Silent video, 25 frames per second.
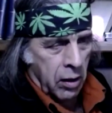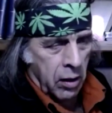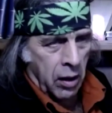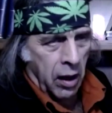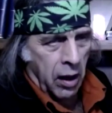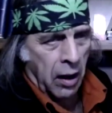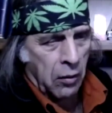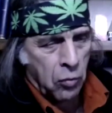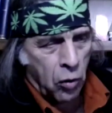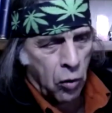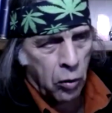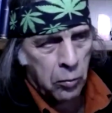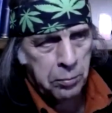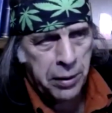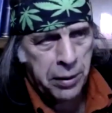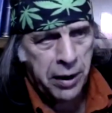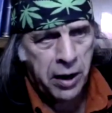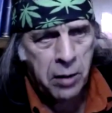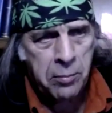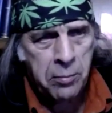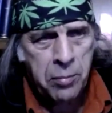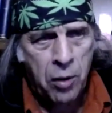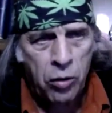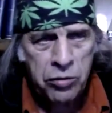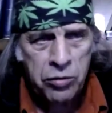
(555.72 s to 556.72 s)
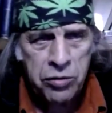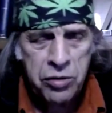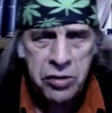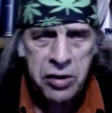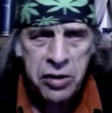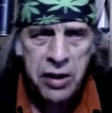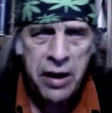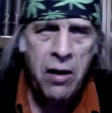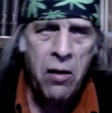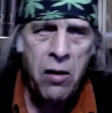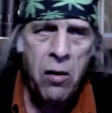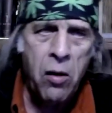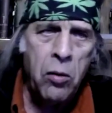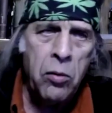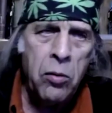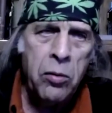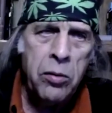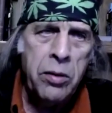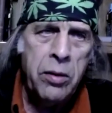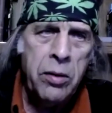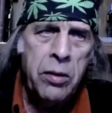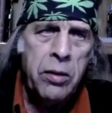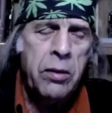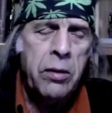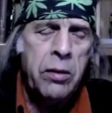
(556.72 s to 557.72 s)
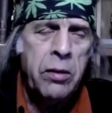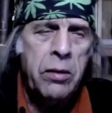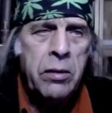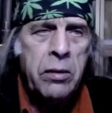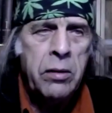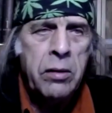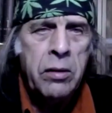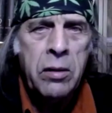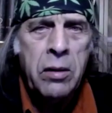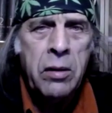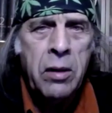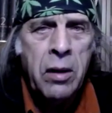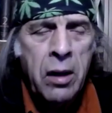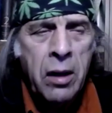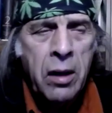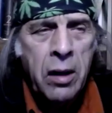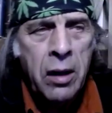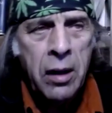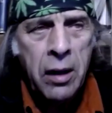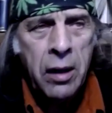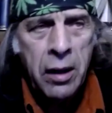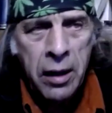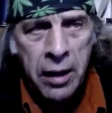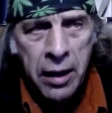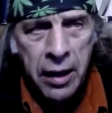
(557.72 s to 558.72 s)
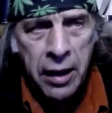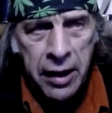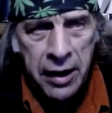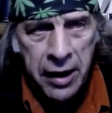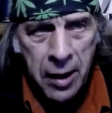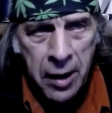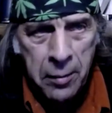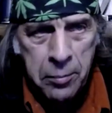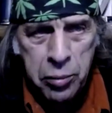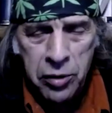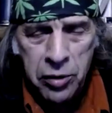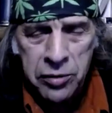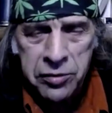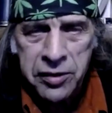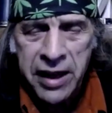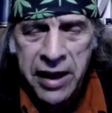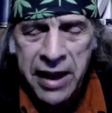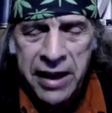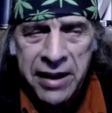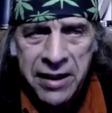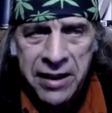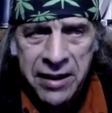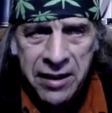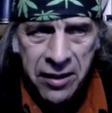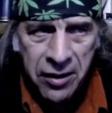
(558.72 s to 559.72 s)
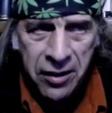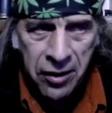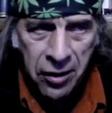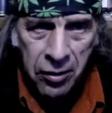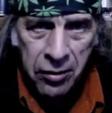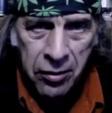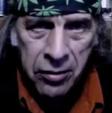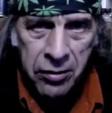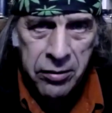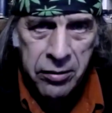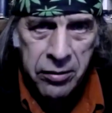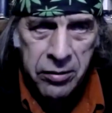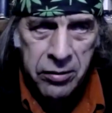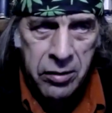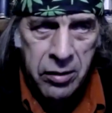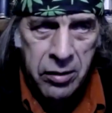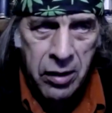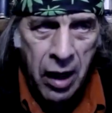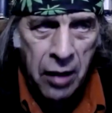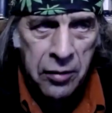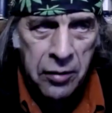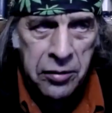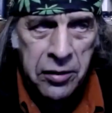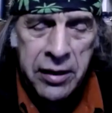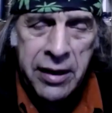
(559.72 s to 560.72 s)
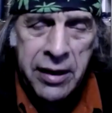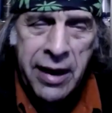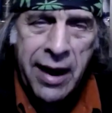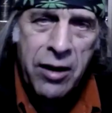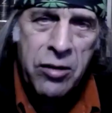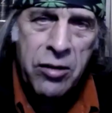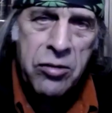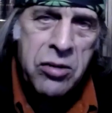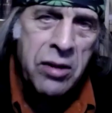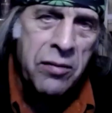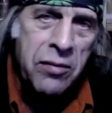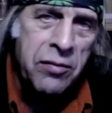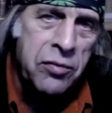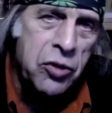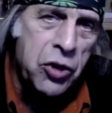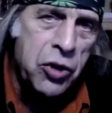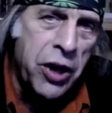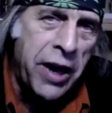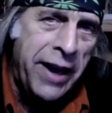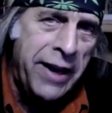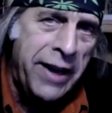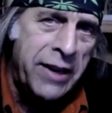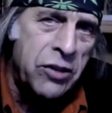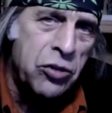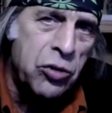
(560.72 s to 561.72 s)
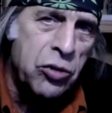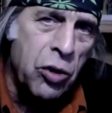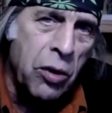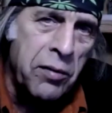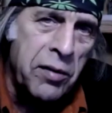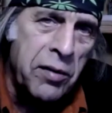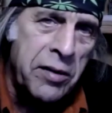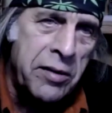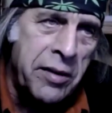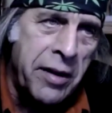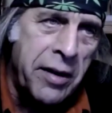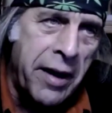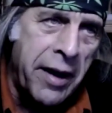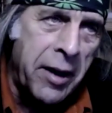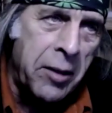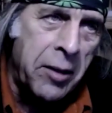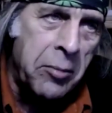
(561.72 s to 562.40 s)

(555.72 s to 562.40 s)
I wrote Bare Bones Tarot, and I put that in here, how the cards have changed over time.